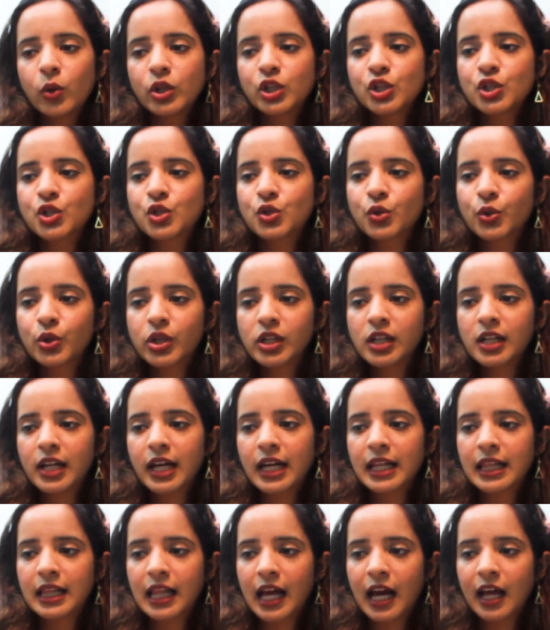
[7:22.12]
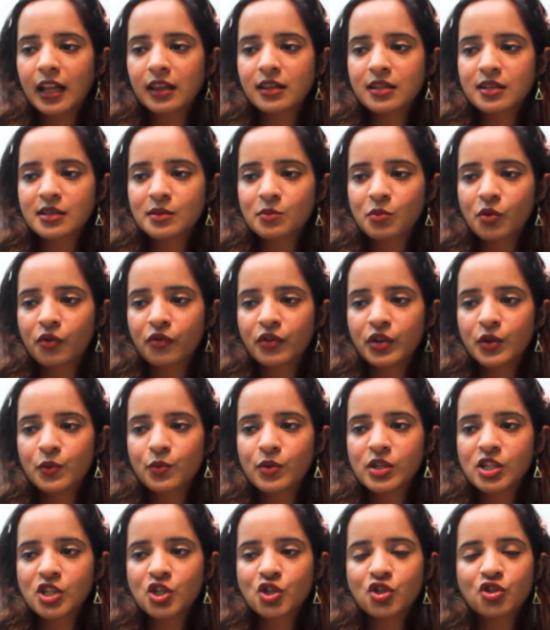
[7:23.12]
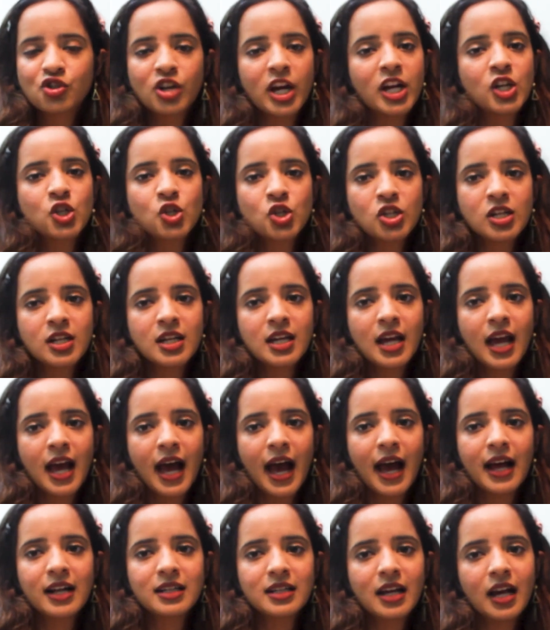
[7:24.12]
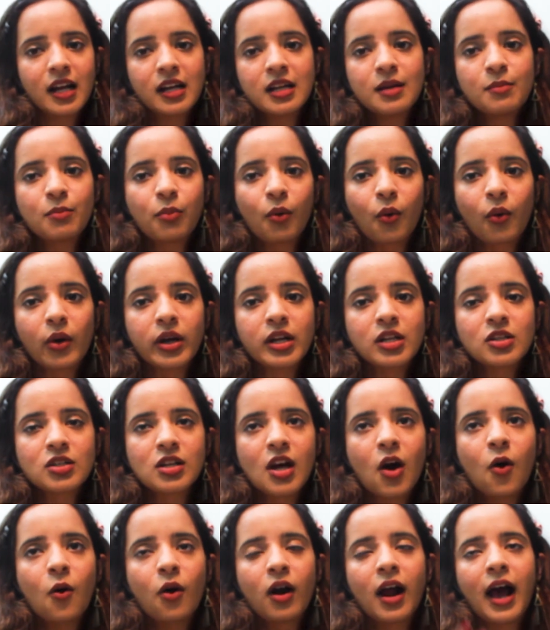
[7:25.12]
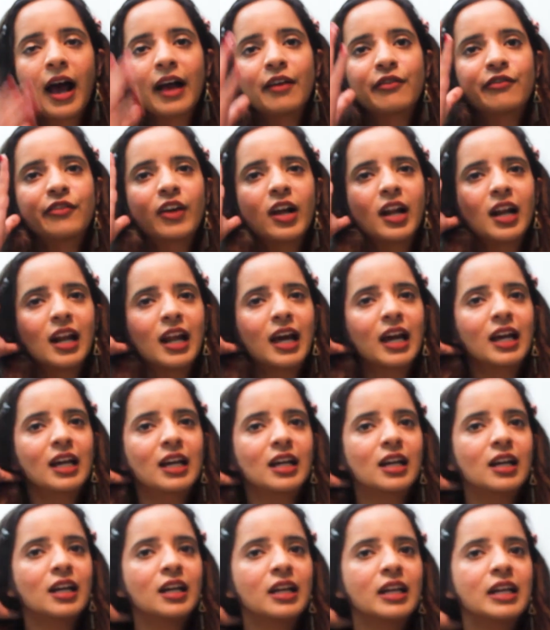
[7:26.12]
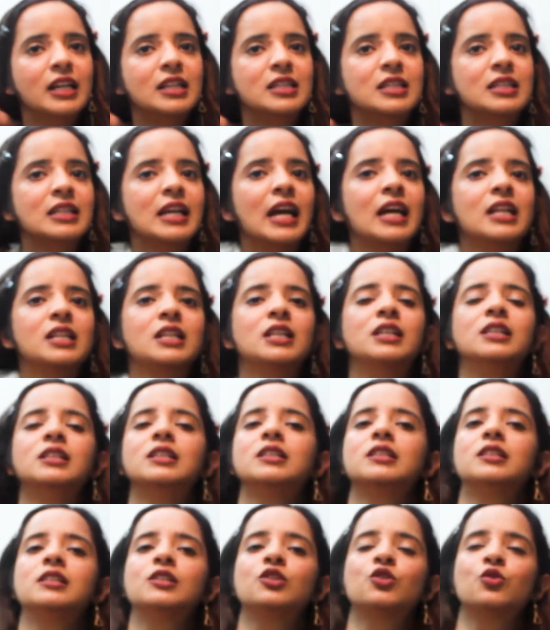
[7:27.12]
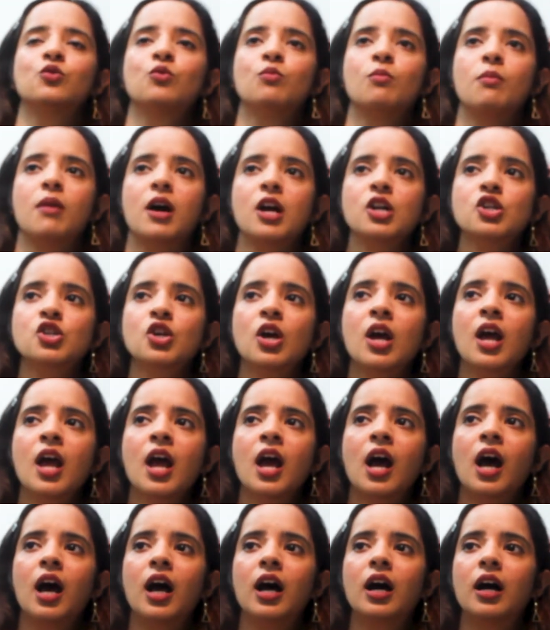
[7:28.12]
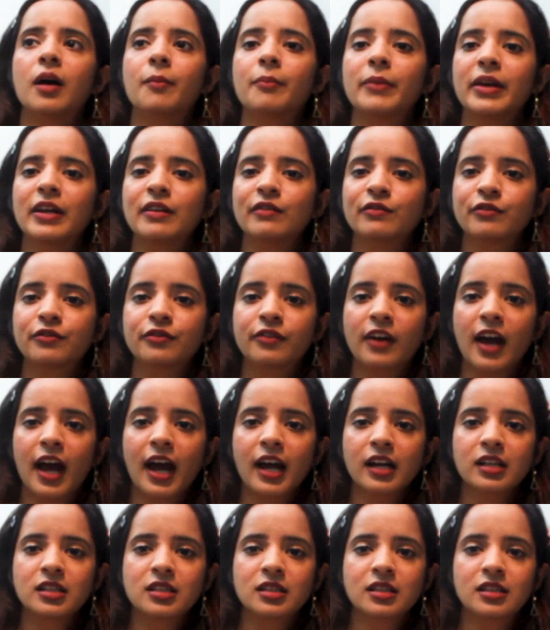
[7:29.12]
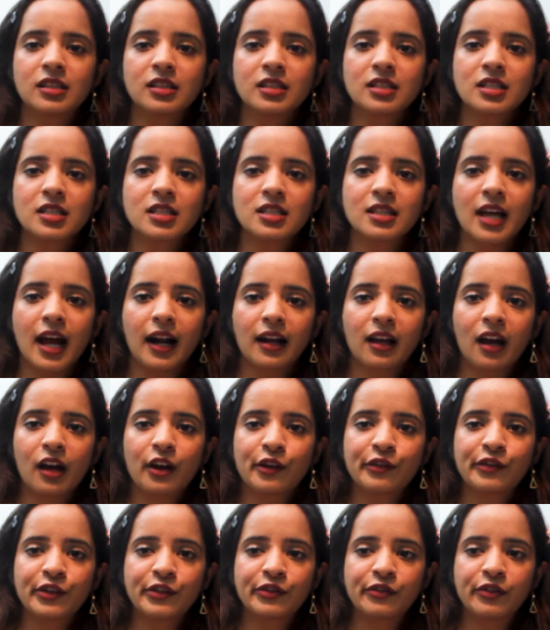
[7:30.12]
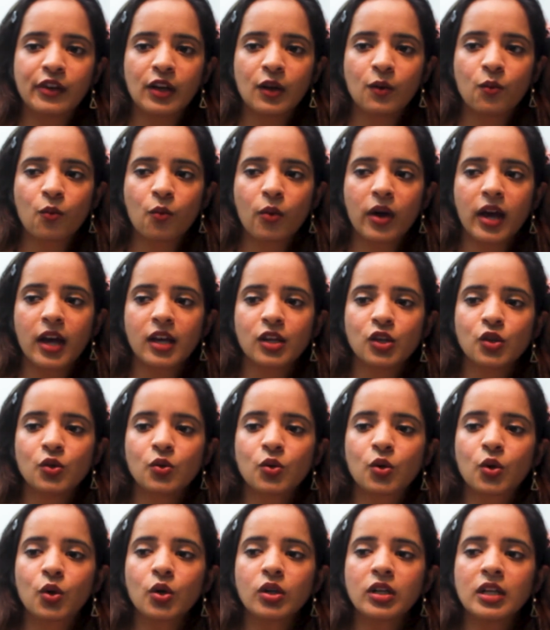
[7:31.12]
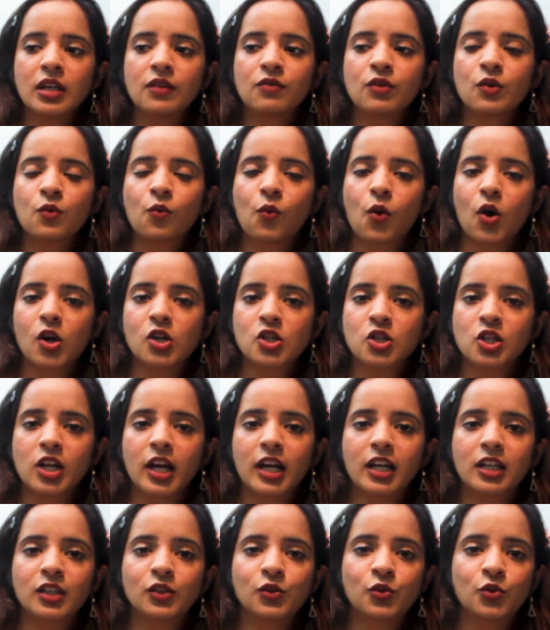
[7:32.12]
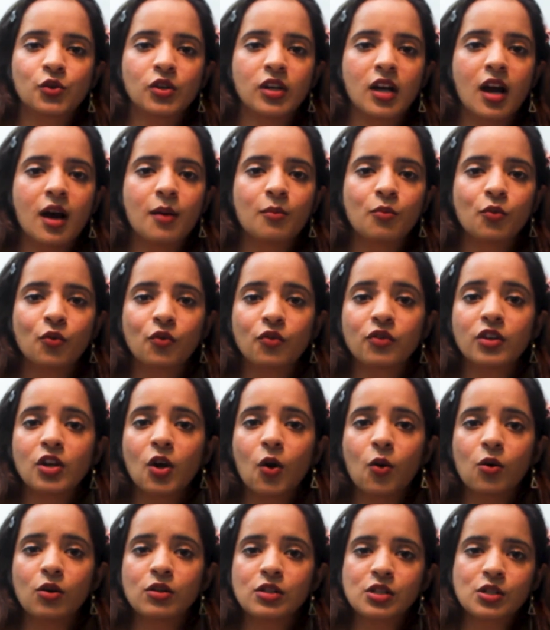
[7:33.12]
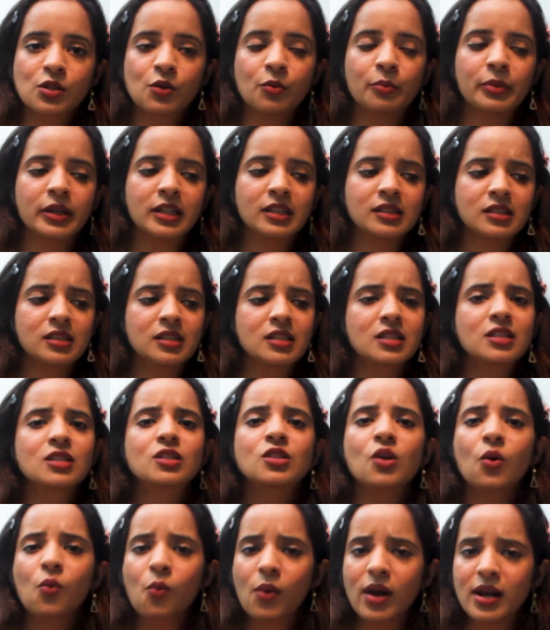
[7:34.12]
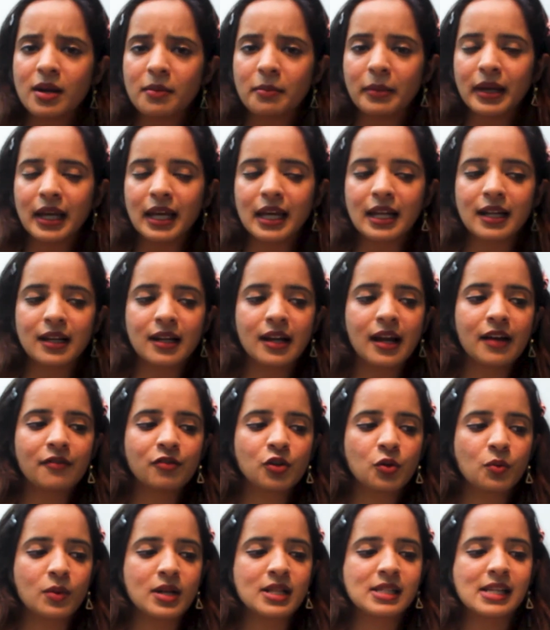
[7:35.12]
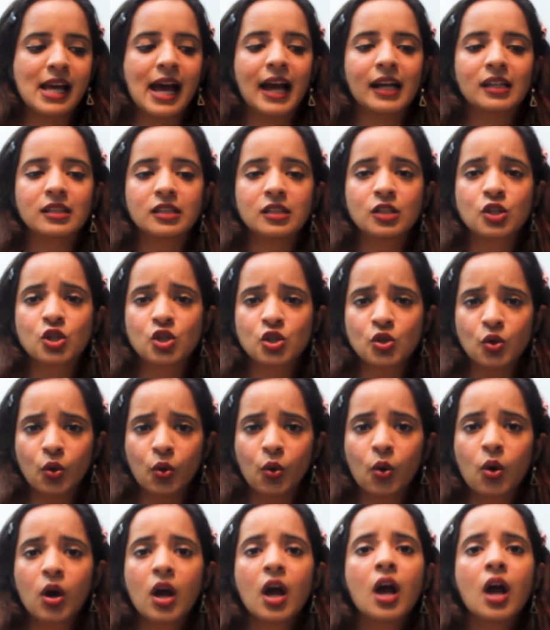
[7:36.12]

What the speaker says: a story like that this movie was stretchy at any point, or I felt like it's getting a little too much. In fact, this is that kind of a film where you could even watch like a 3-hour movie also, because it is so well made and everyone's acted so